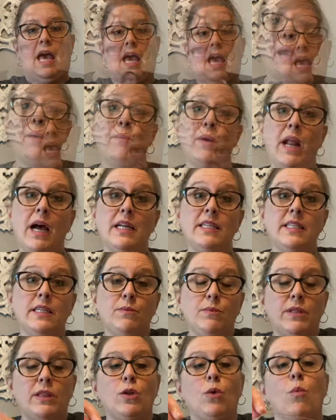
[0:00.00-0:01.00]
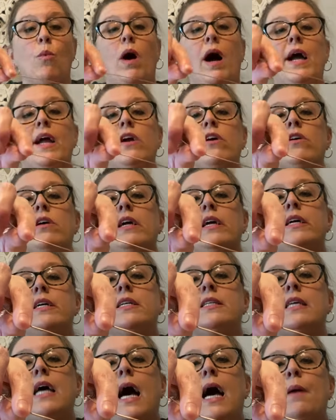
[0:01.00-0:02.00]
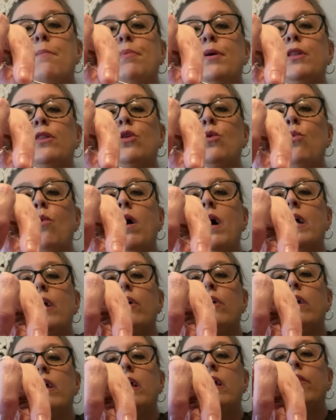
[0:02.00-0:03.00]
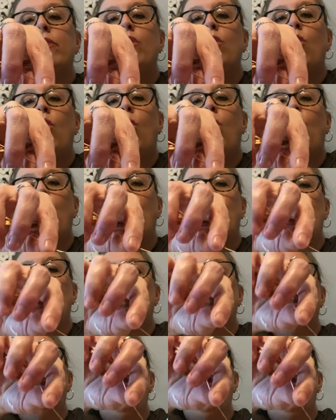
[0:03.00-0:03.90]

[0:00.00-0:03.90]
And what I did with the wire is I put the wire in the hole